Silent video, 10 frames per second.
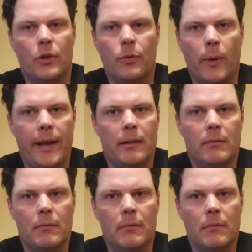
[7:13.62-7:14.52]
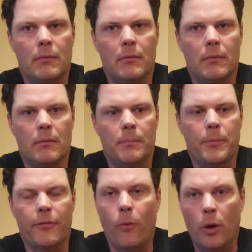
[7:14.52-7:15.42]
Great
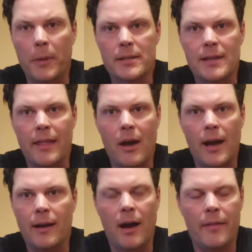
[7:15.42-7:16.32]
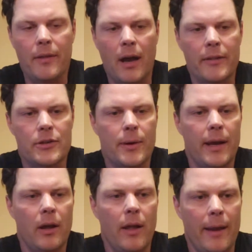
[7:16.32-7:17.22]
performance, I thought, on the
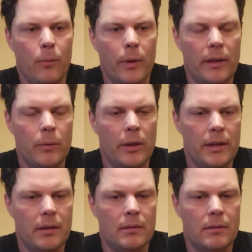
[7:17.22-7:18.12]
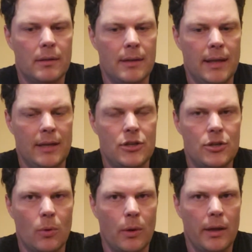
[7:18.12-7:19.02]
trail. I really, really
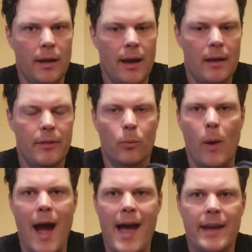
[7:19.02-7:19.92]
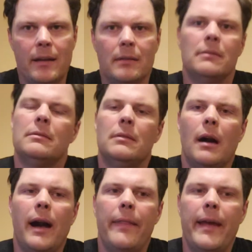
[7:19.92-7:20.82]
enjoyed the ride
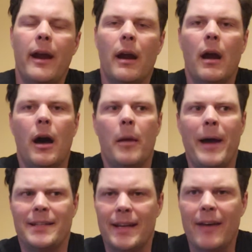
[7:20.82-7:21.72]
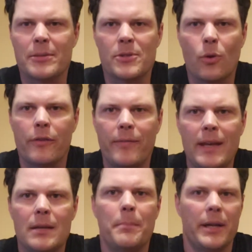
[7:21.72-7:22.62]
on there. I did have some sore
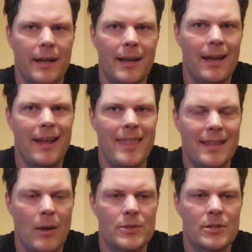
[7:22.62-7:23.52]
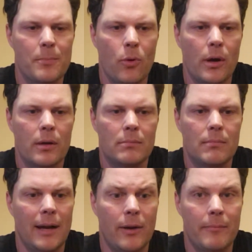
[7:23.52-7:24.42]
feet, but again, I think that was just more,
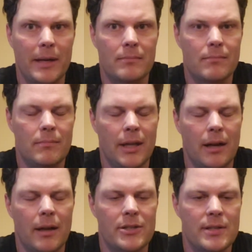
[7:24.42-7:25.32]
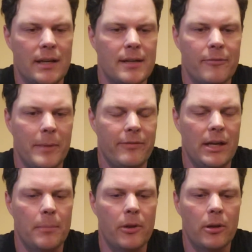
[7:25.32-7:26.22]
I don't have my, you know, I just need to toughen my
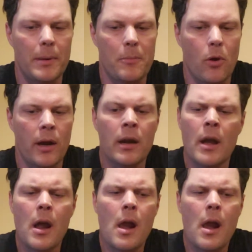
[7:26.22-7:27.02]
feet up a little bit more.